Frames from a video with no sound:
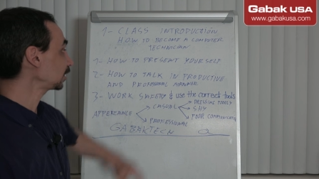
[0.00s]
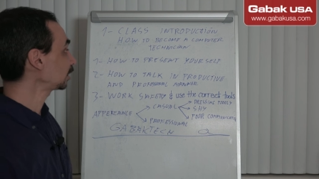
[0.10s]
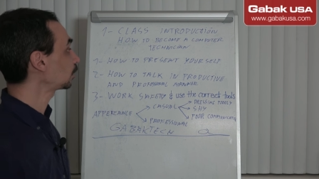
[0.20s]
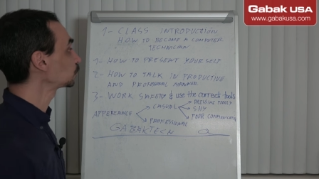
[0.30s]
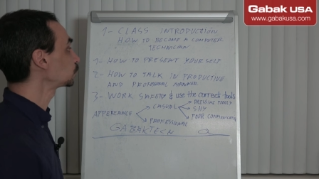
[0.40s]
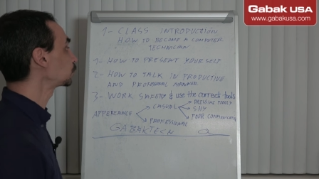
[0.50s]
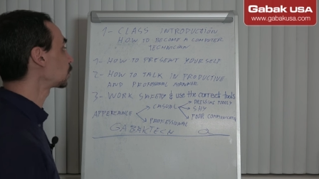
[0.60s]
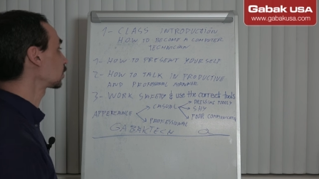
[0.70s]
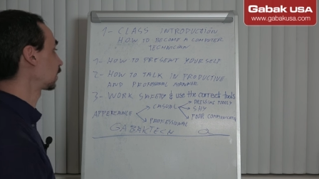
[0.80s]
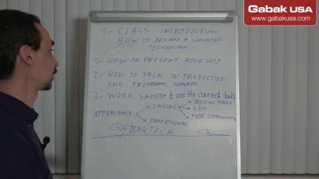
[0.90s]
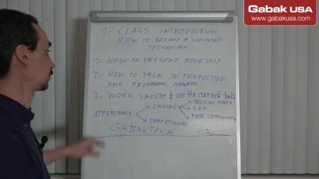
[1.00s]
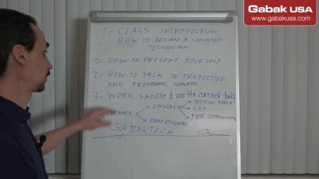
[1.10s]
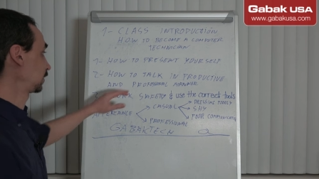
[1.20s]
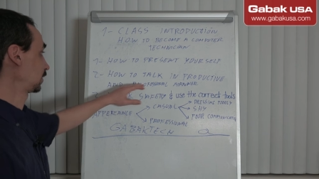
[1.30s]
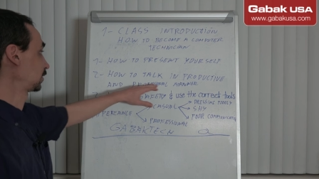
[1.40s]
how to talk
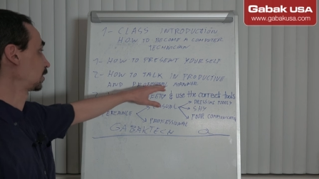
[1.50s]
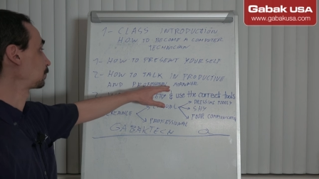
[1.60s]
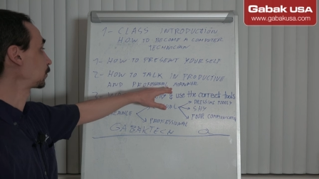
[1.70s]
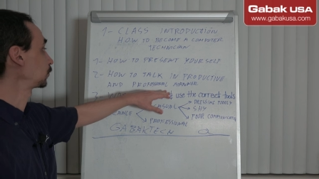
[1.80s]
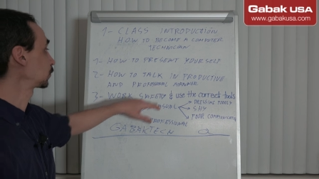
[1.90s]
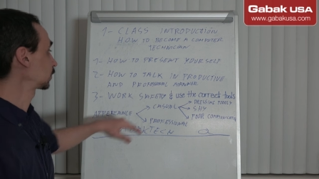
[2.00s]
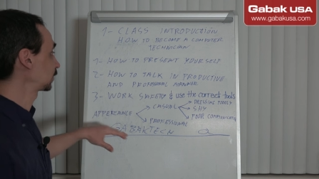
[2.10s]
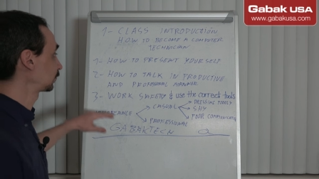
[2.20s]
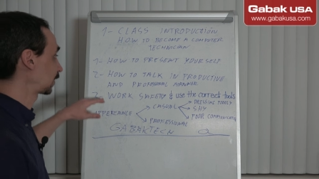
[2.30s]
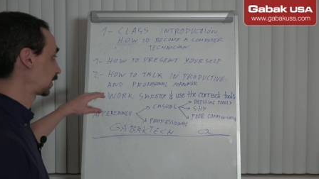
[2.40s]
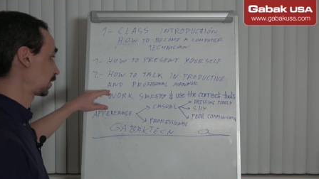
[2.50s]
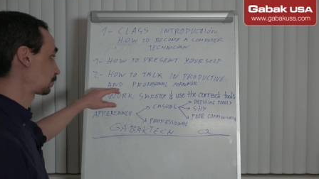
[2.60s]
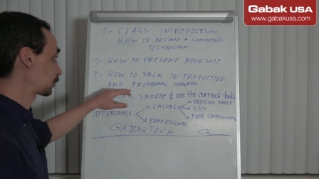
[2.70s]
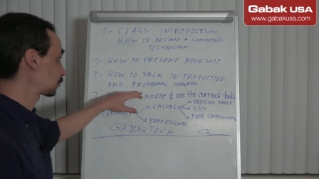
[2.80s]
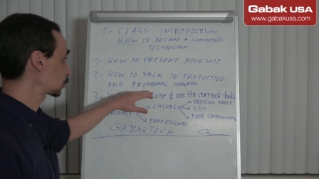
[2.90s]
um, in a productive and
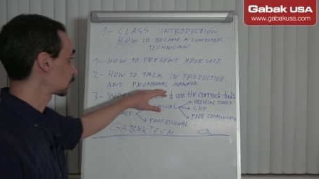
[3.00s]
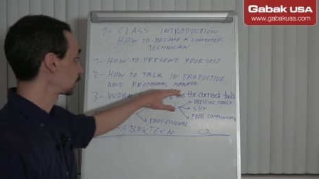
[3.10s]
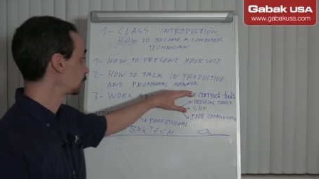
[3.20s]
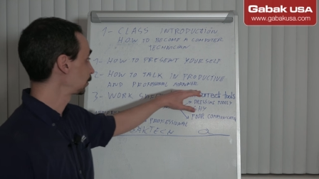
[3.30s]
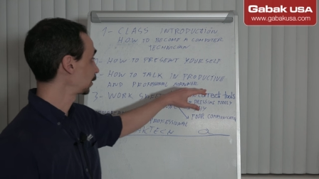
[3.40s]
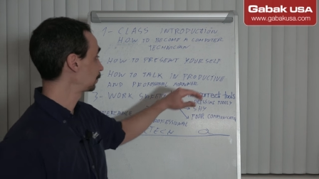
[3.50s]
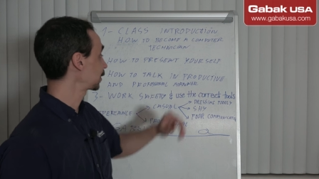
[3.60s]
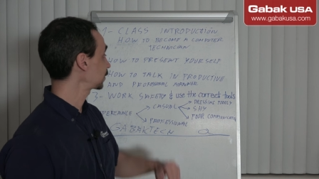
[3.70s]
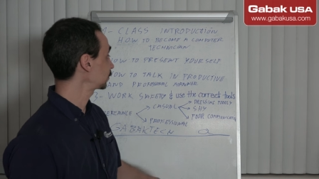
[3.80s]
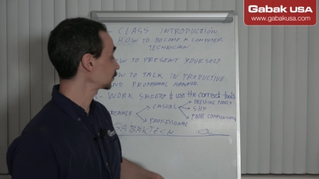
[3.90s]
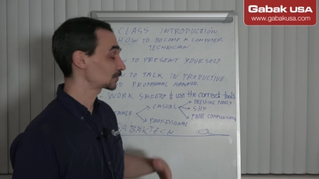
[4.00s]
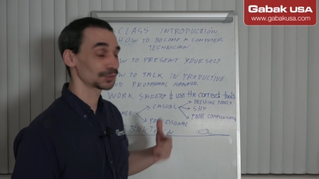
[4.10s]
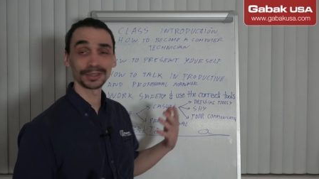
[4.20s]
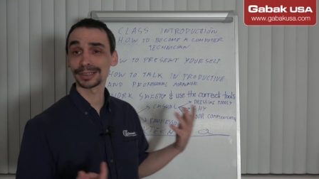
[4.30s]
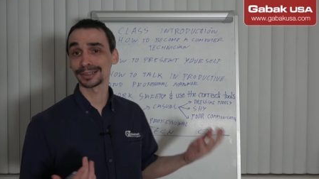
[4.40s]
professional manner.
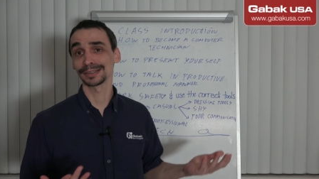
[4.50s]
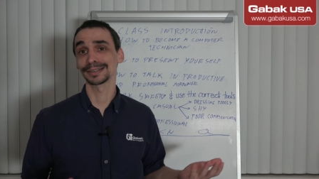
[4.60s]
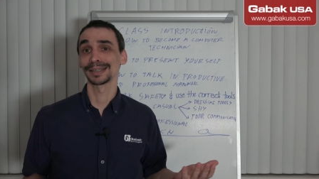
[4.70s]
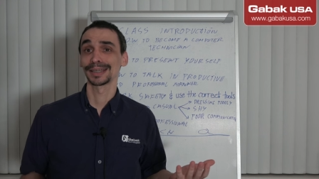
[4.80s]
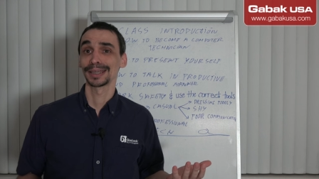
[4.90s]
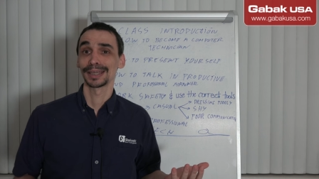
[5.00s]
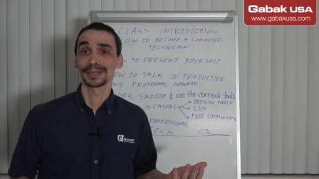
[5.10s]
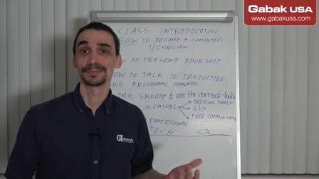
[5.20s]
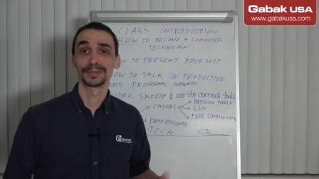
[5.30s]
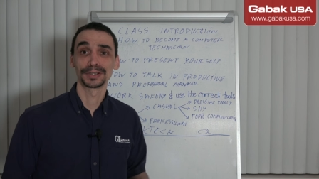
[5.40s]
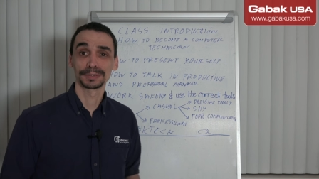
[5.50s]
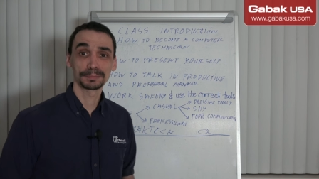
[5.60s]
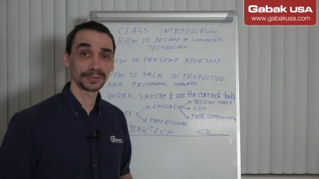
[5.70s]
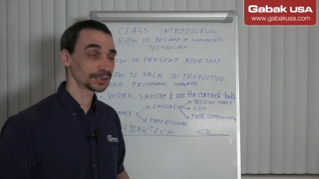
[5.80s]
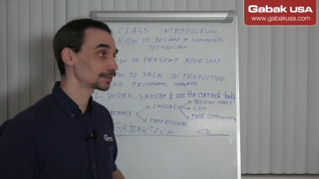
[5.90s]
So that is very
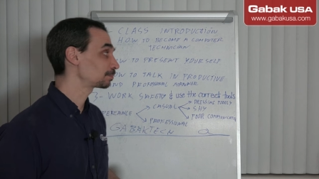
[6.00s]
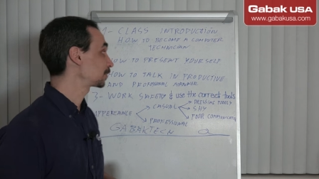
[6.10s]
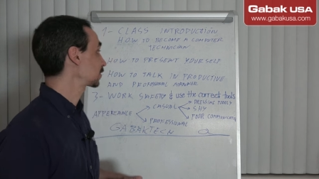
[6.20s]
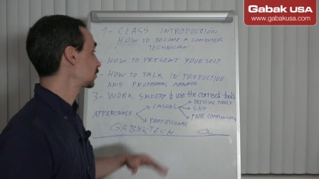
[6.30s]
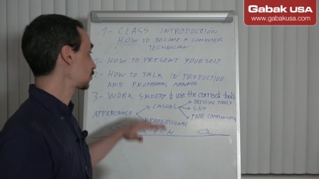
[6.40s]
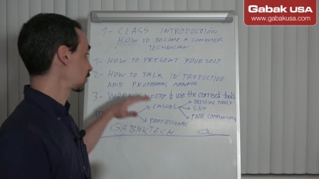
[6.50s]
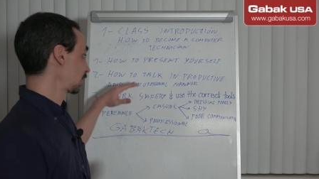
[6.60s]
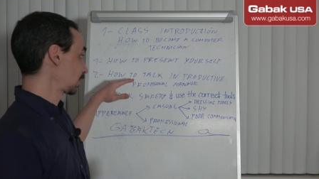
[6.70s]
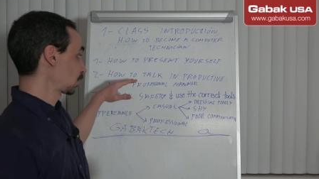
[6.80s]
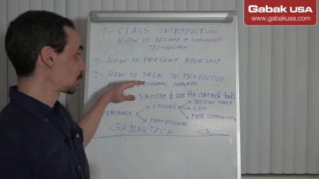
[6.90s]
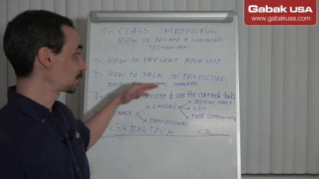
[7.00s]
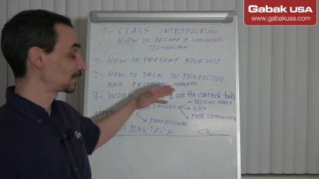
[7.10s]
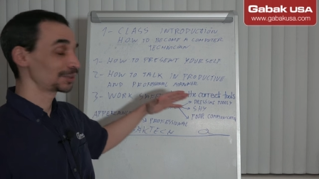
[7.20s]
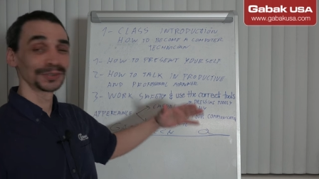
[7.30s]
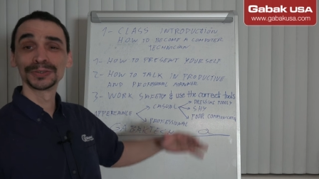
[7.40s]
important, because
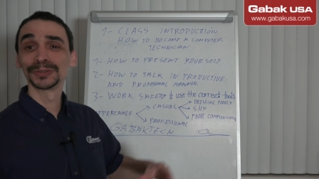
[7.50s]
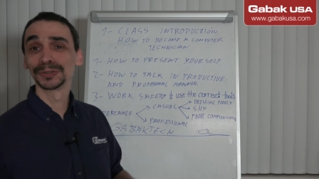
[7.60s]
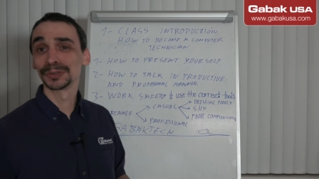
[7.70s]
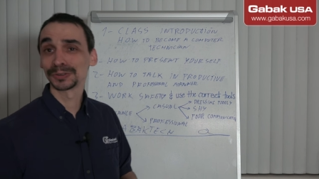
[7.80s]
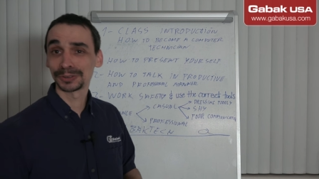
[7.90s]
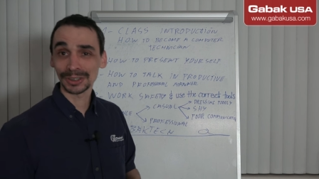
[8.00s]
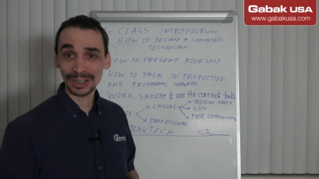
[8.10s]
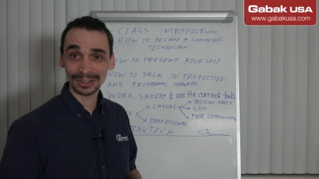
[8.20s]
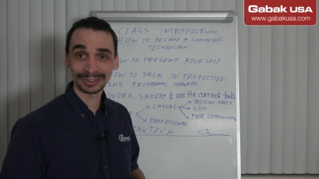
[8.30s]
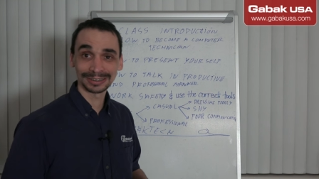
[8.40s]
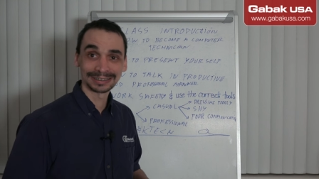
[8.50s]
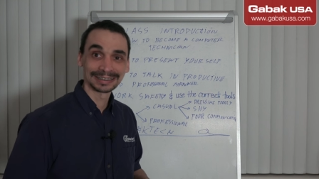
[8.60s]
when you talk